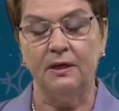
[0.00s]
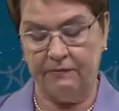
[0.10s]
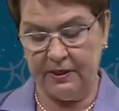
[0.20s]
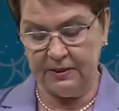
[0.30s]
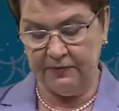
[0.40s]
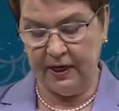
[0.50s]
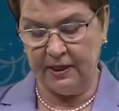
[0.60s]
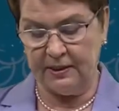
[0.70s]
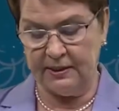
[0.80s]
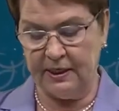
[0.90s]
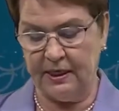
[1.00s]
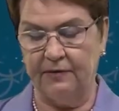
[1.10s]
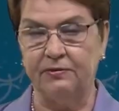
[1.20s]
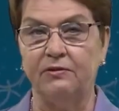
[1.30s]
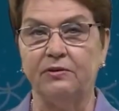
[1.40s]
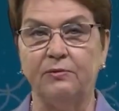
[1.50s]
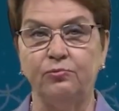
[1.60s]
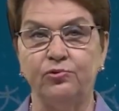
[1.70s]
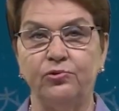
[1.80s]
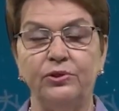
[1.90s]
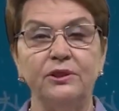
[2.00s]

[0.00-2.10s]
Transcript: The right is the